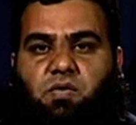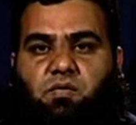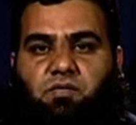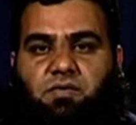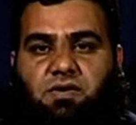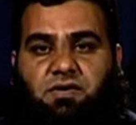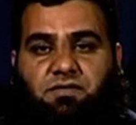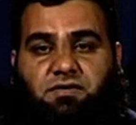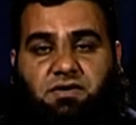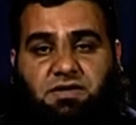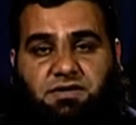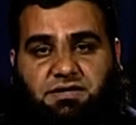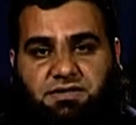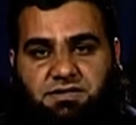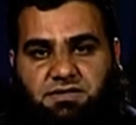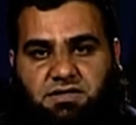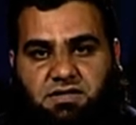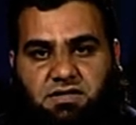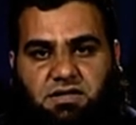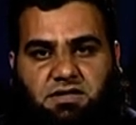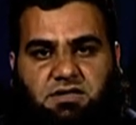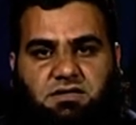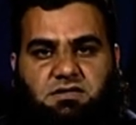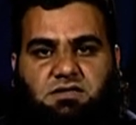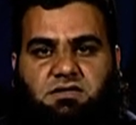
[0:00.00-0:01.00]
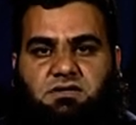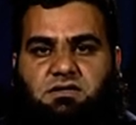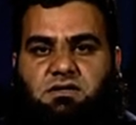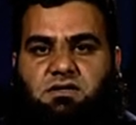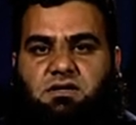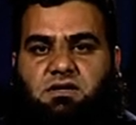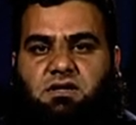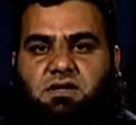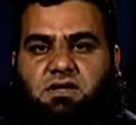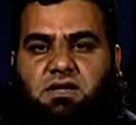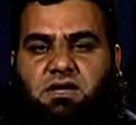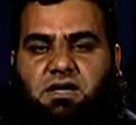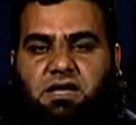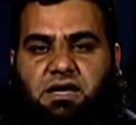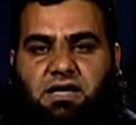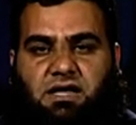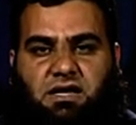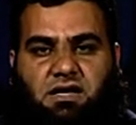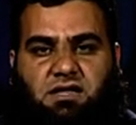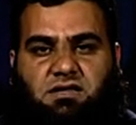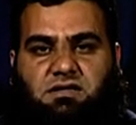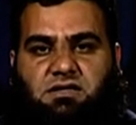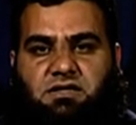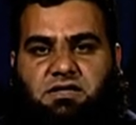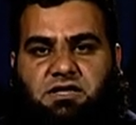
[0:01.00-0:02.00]
We will discuss
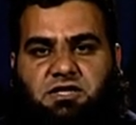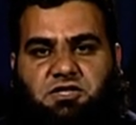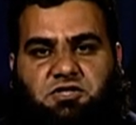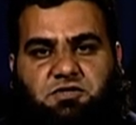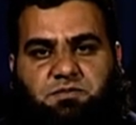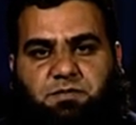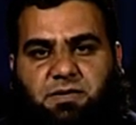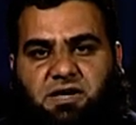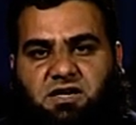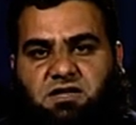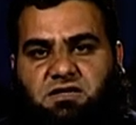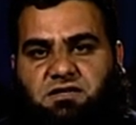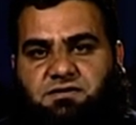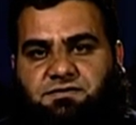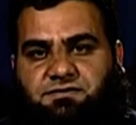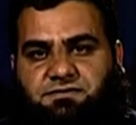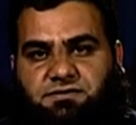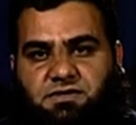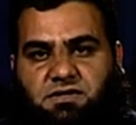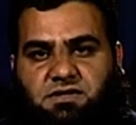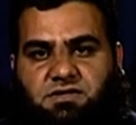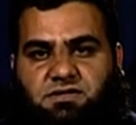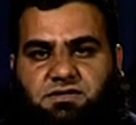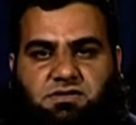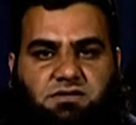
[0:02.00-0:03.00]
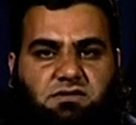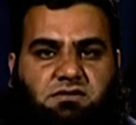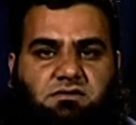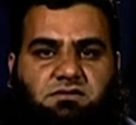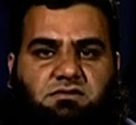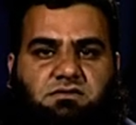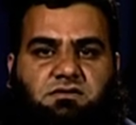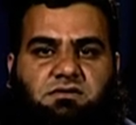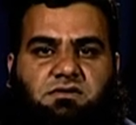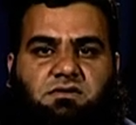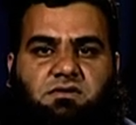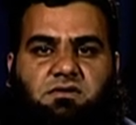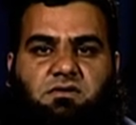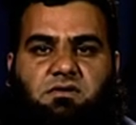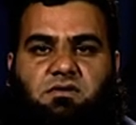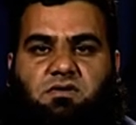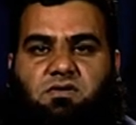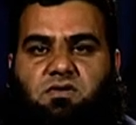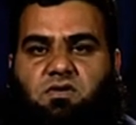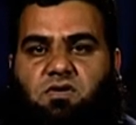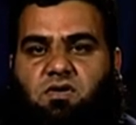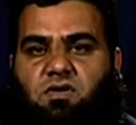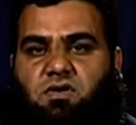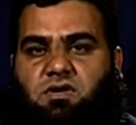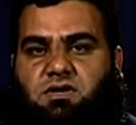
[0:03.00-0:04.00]
another aspect of function
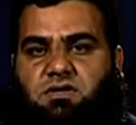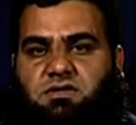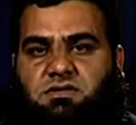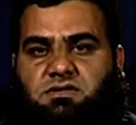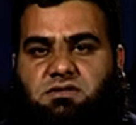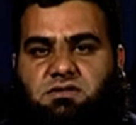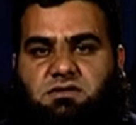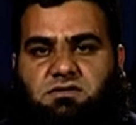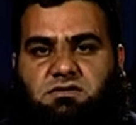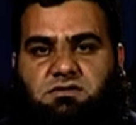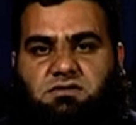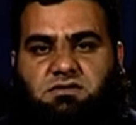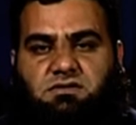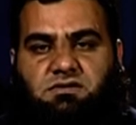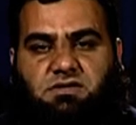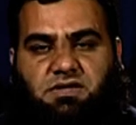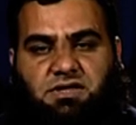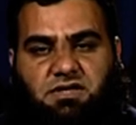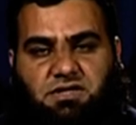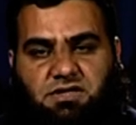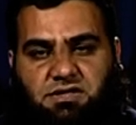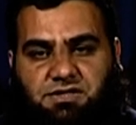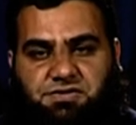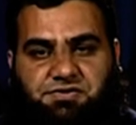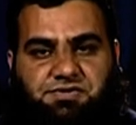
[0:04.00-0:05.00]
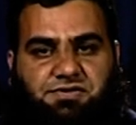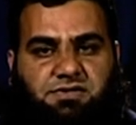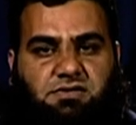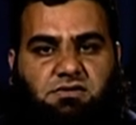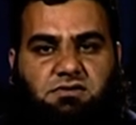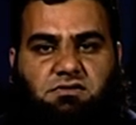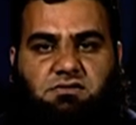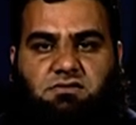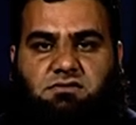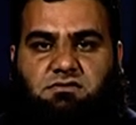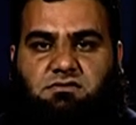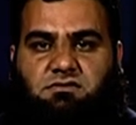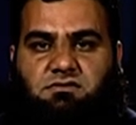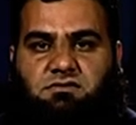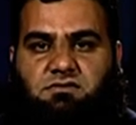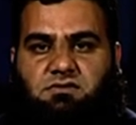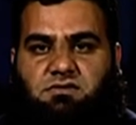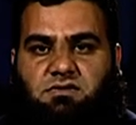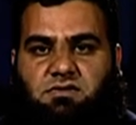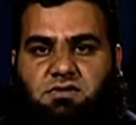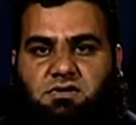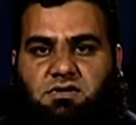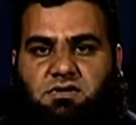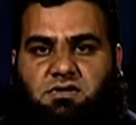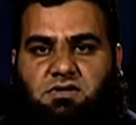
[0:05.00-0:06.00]
called recursion,
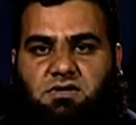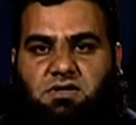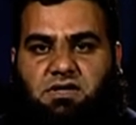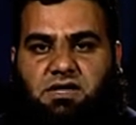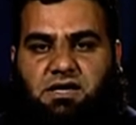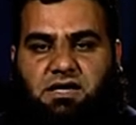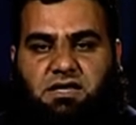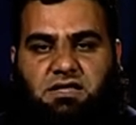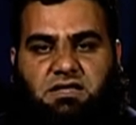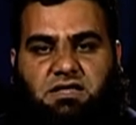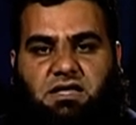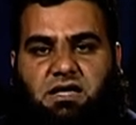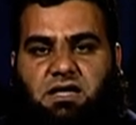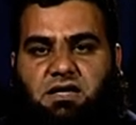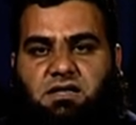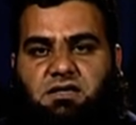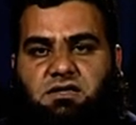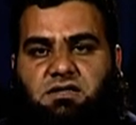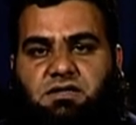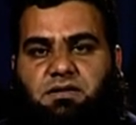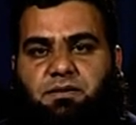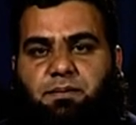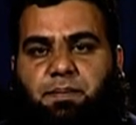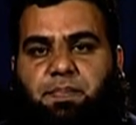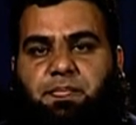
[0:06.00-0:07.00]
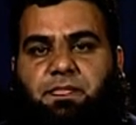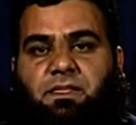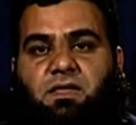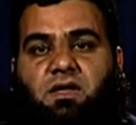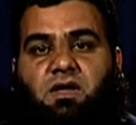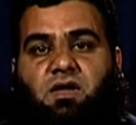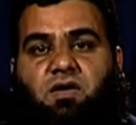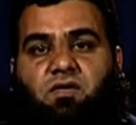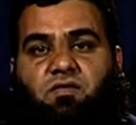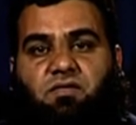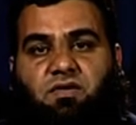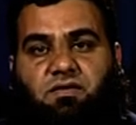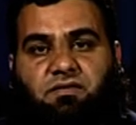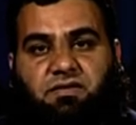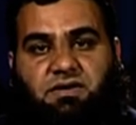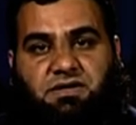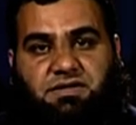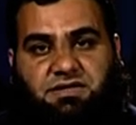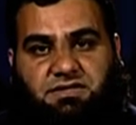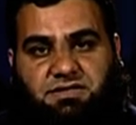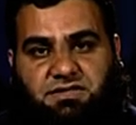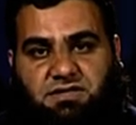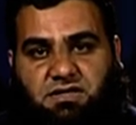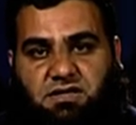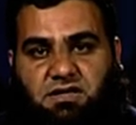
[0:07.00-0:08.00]
and then we will
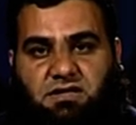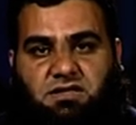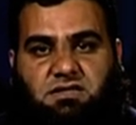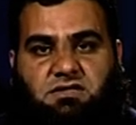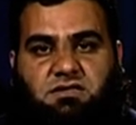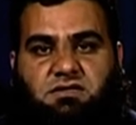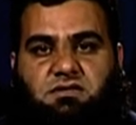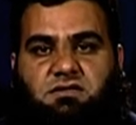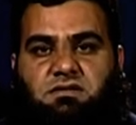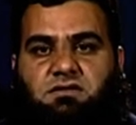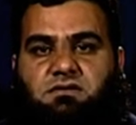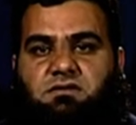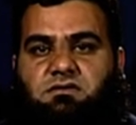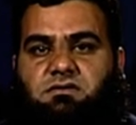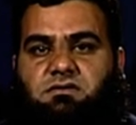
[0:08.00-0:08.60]
discuss